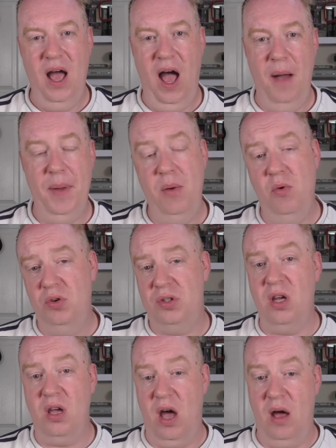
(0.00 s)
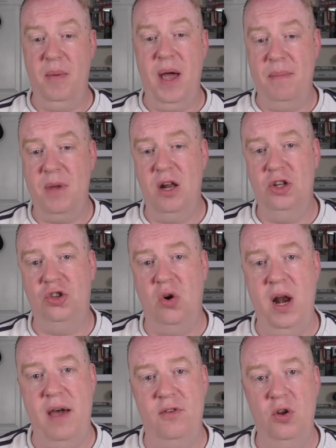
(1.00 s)
And we're also, I'm going to
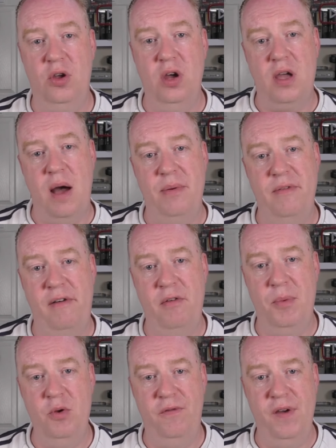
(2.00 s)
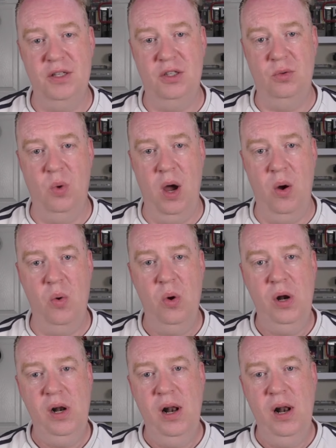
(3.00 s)
try and have a look at a couple of other boot fairs as well.